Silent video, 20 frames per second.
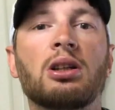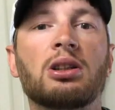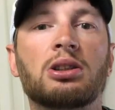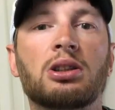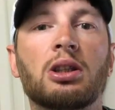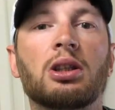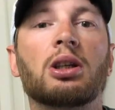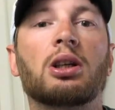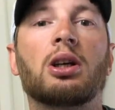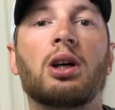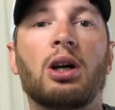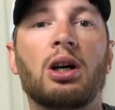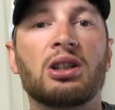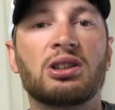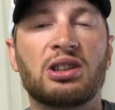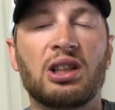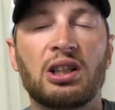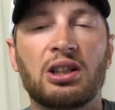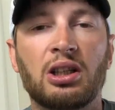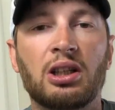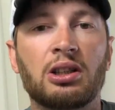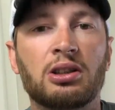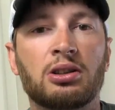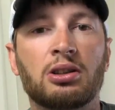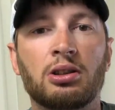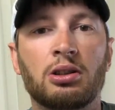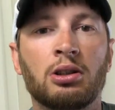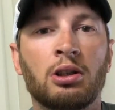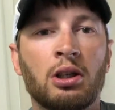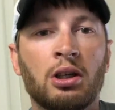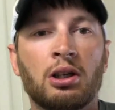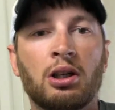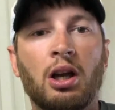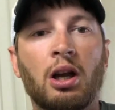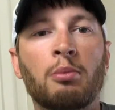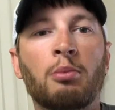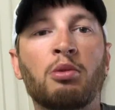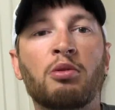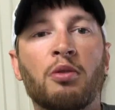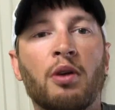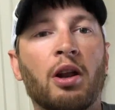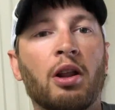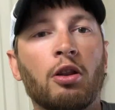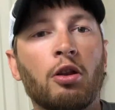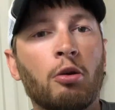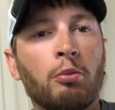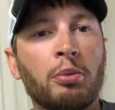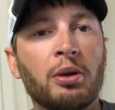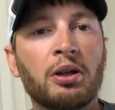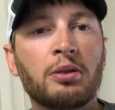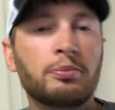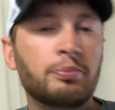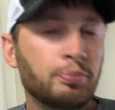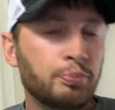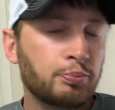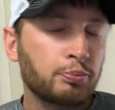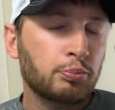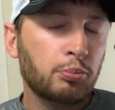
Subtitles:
It's going to cause that thing to kind of move around a little bit.